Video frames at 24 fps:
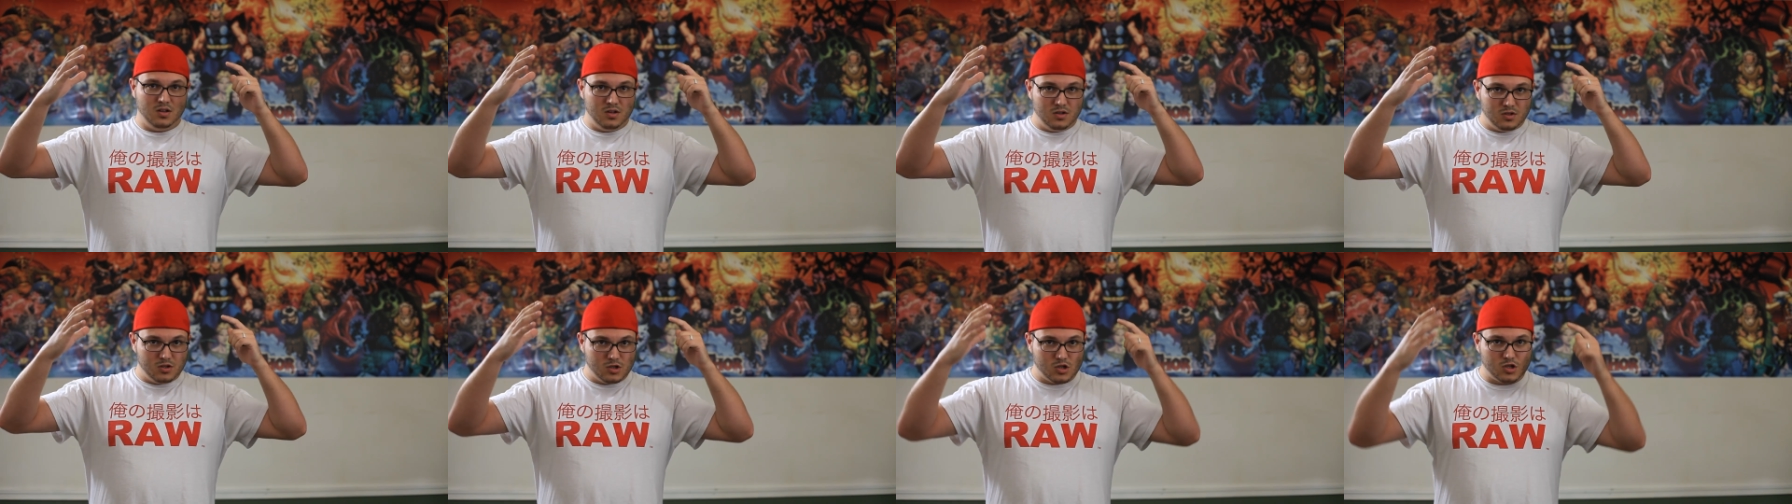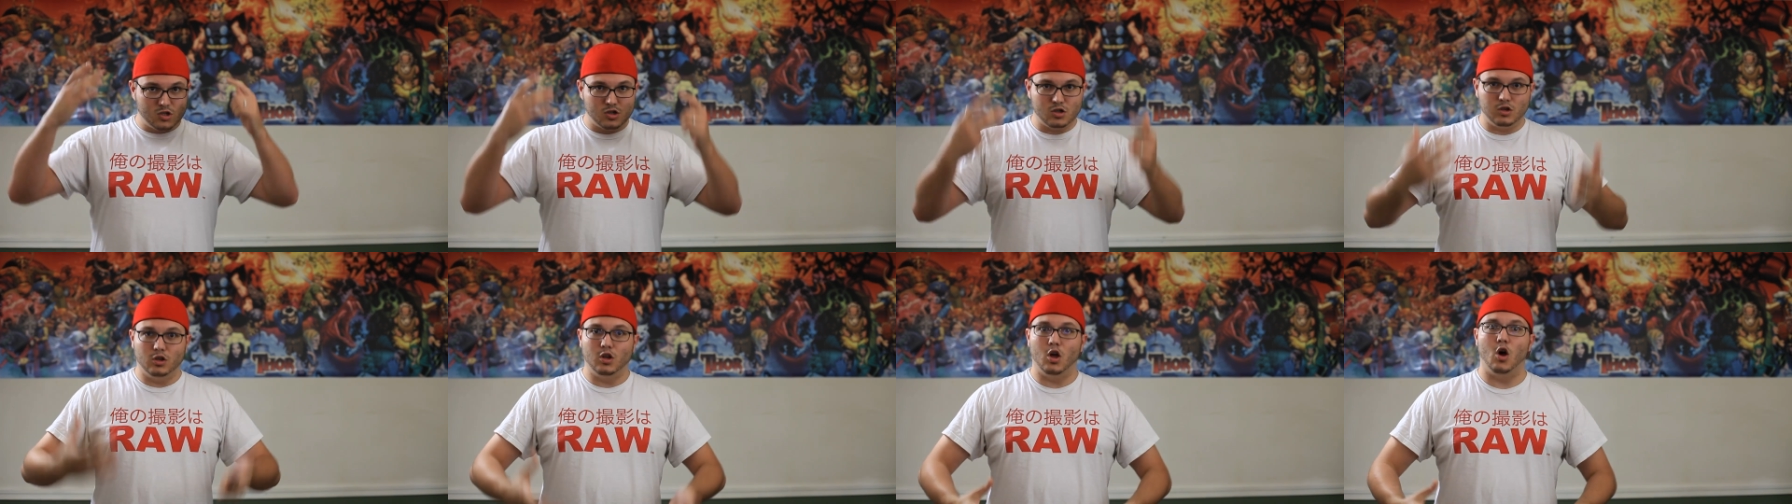
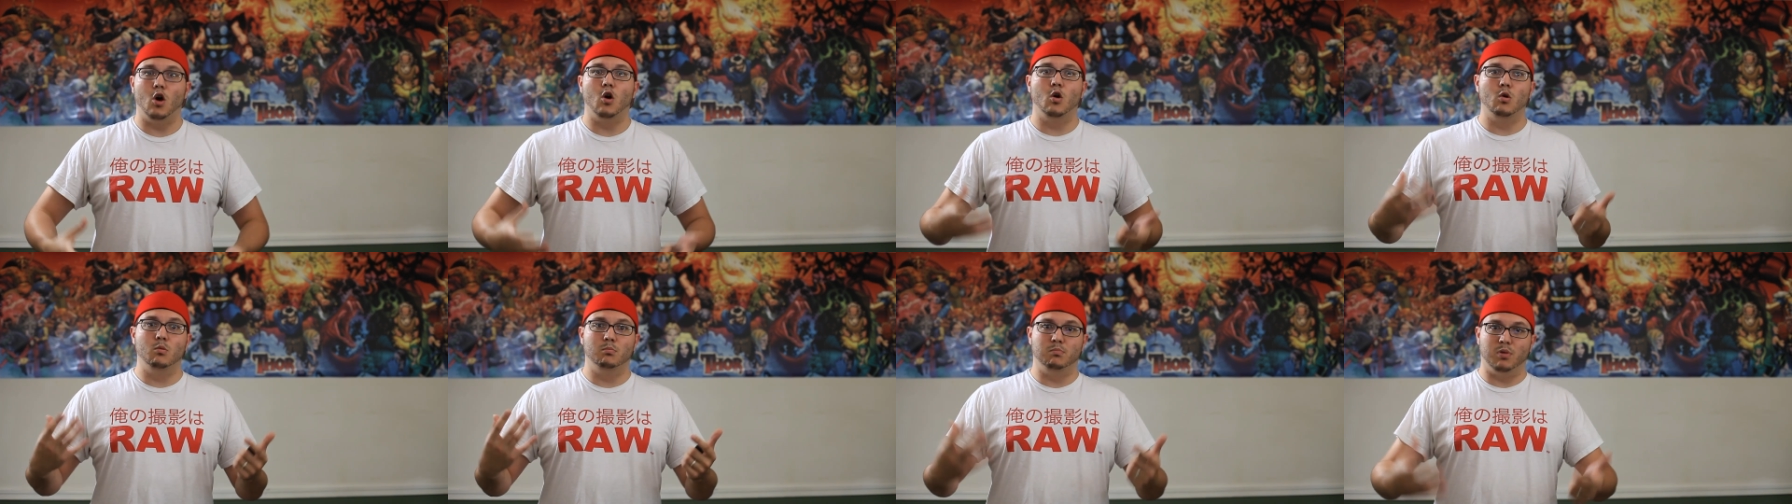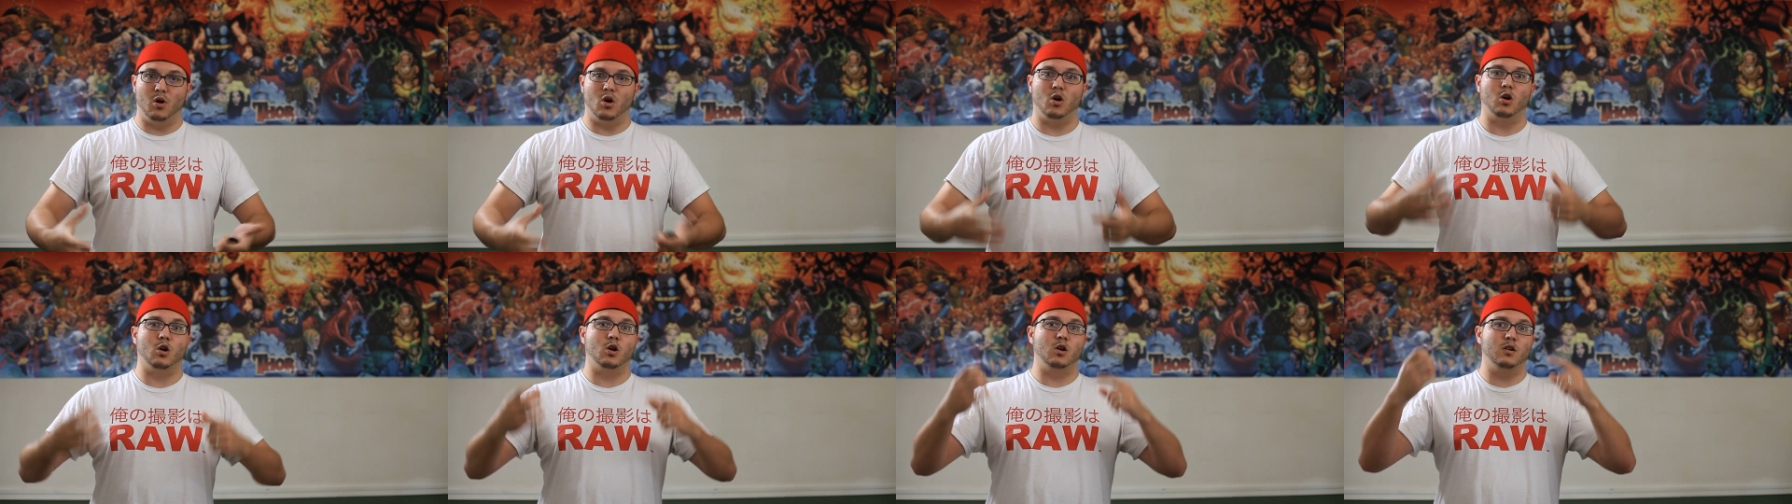slow
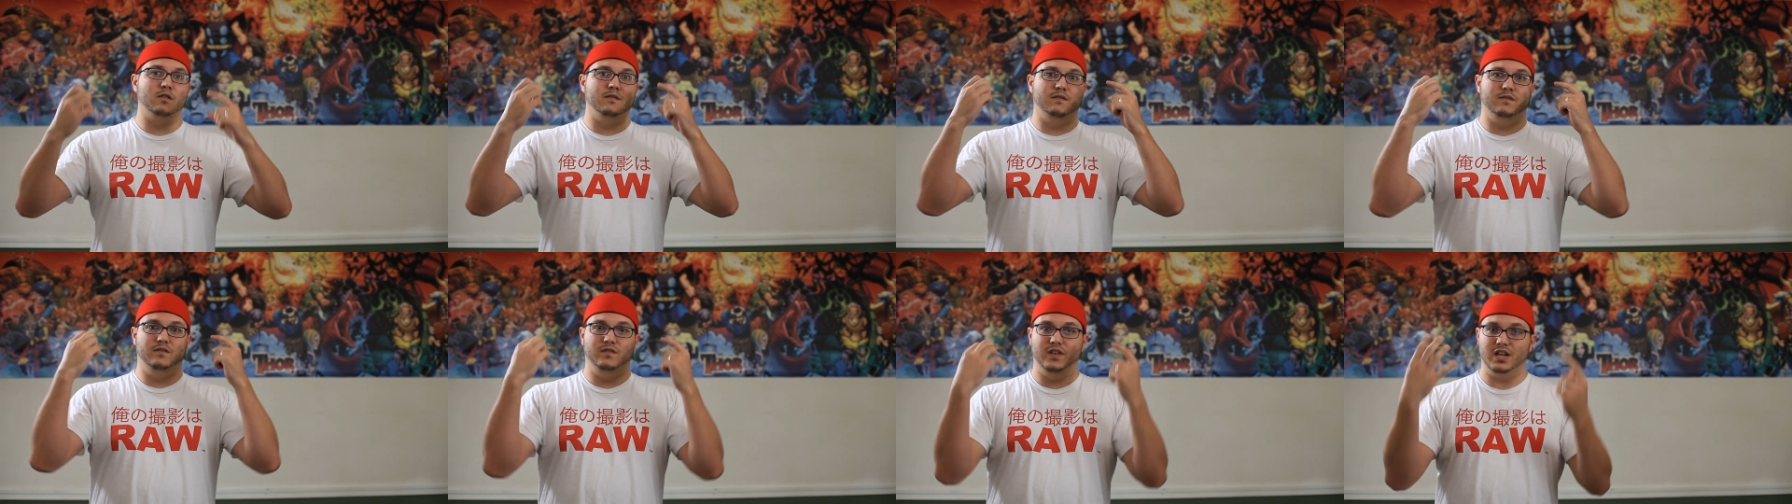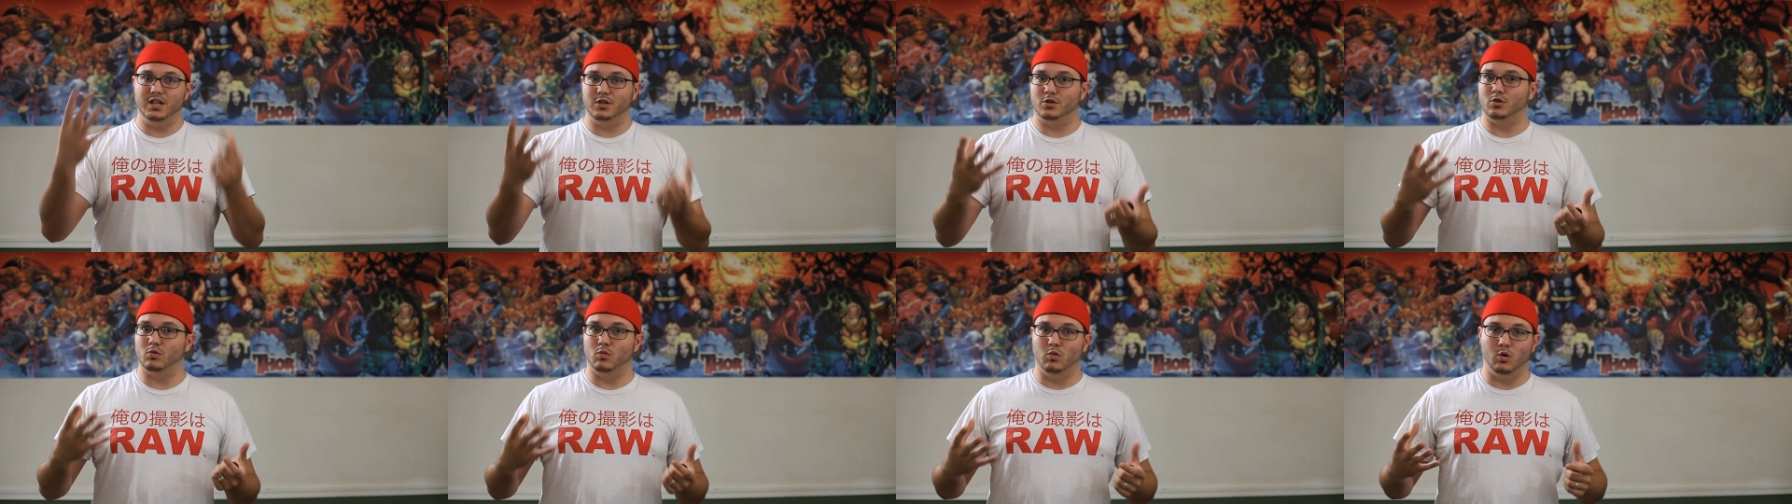burn
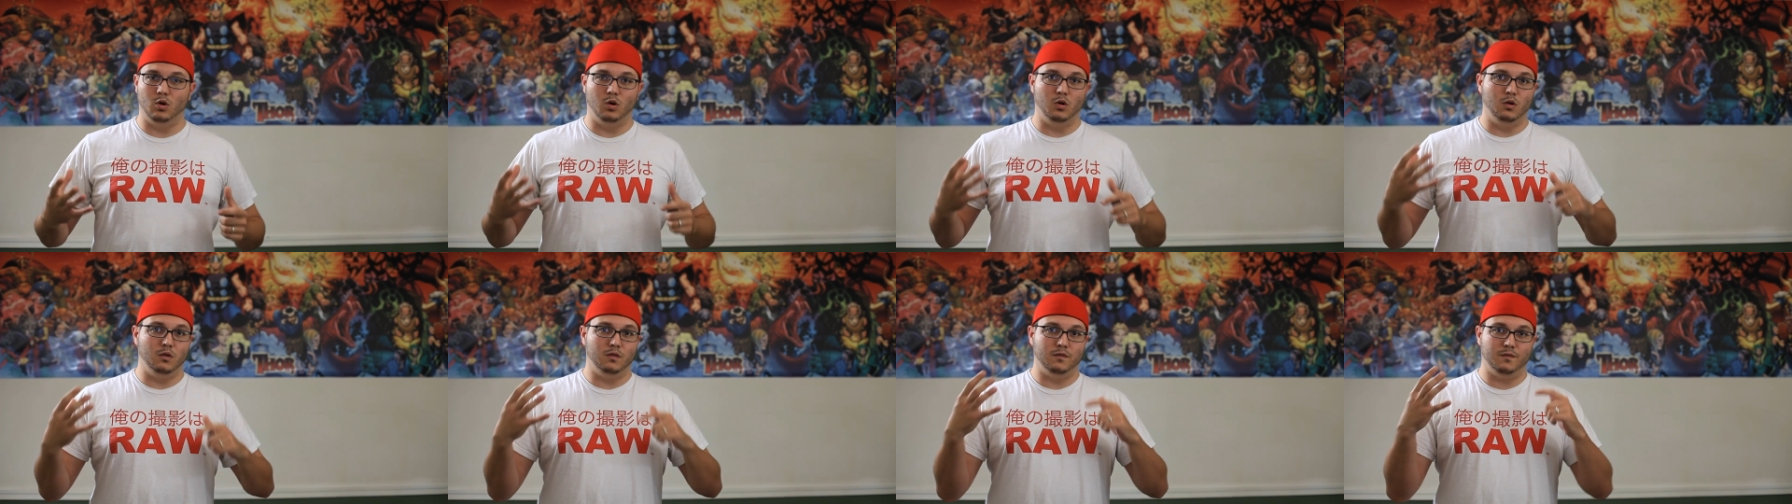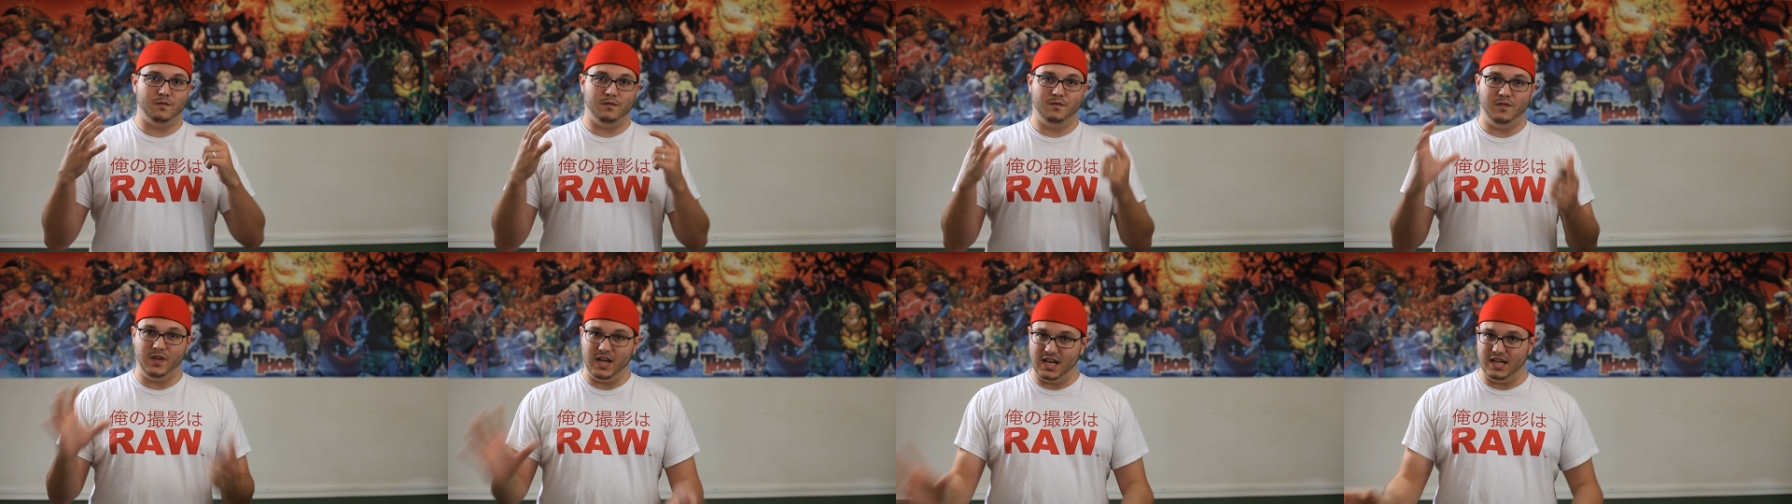visual
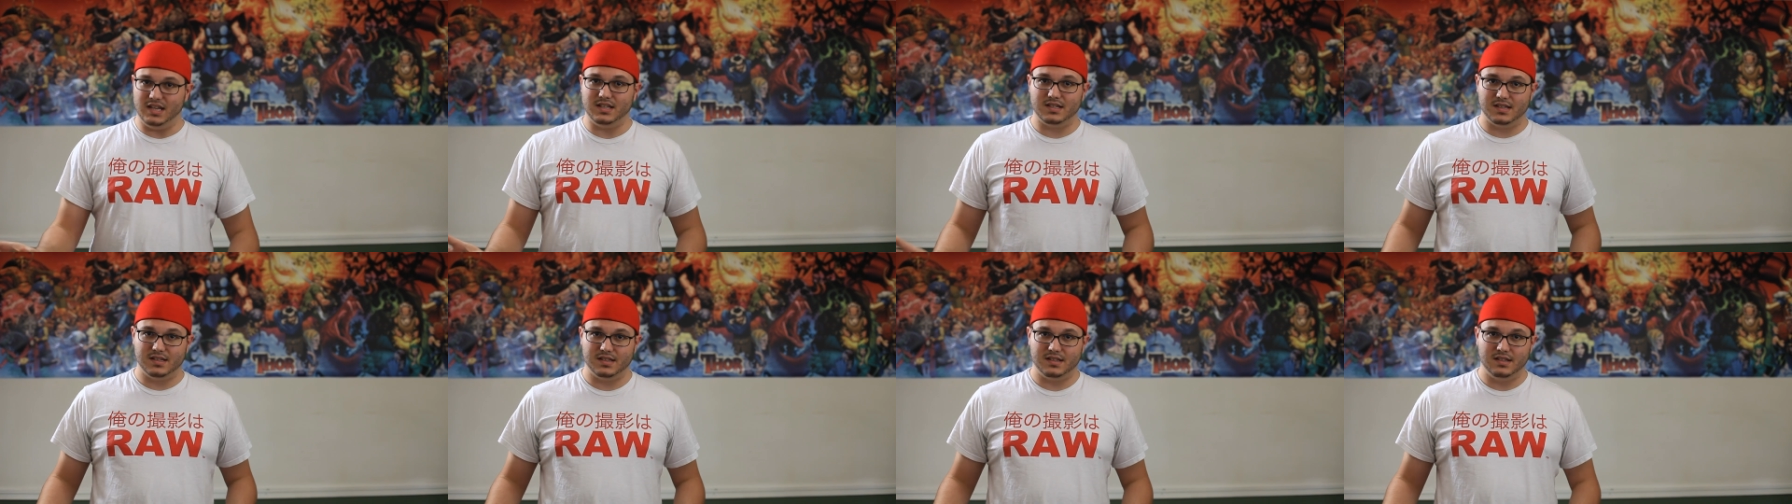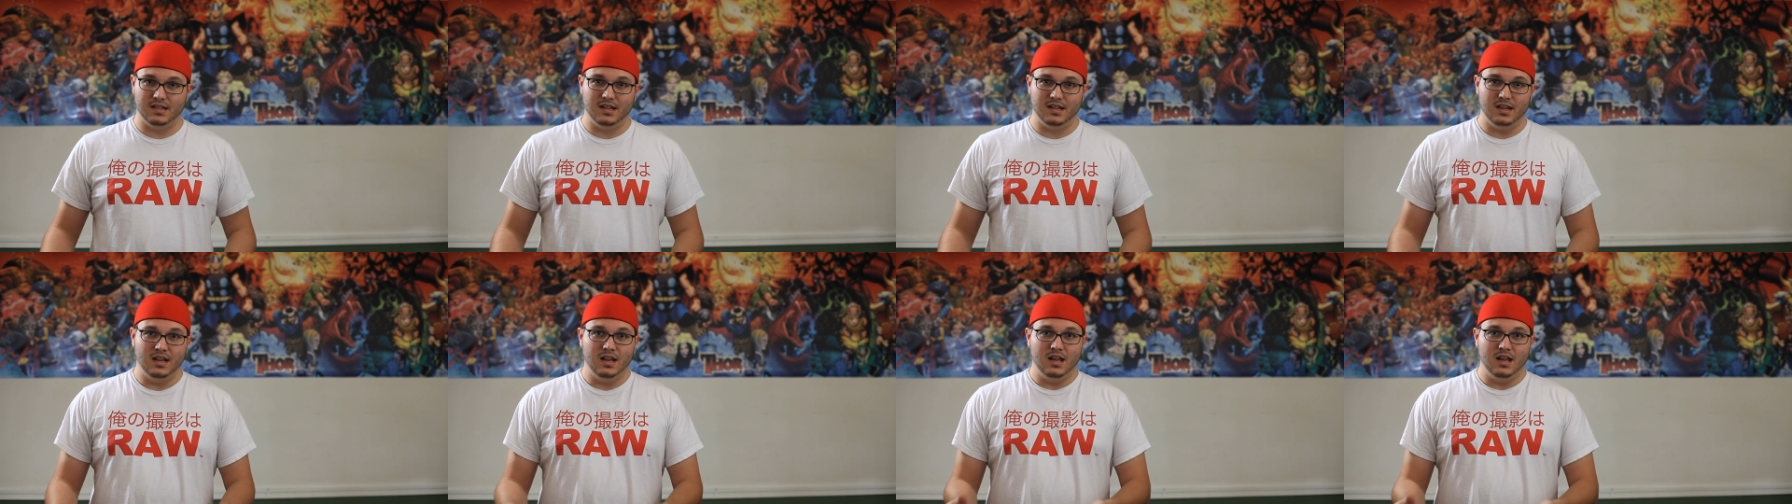feast.